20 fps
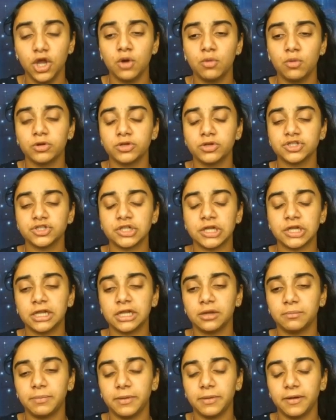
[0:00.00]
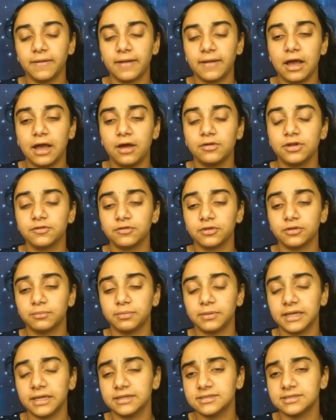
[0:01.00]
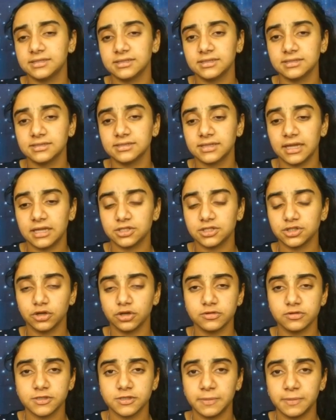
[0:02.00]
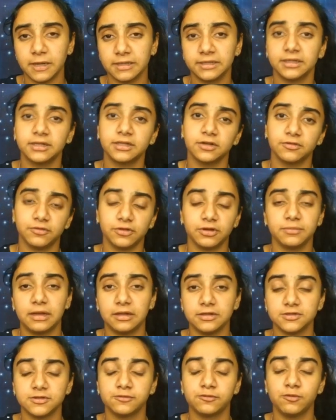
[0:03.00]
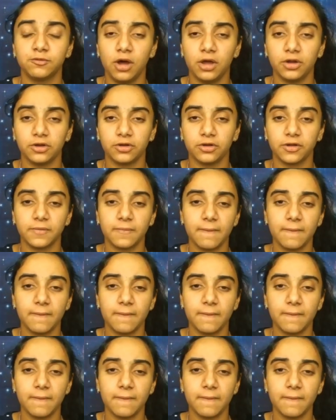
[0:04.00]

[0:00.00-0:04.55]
We're just trying to compare how different plants in this case are responding to different amounts of water.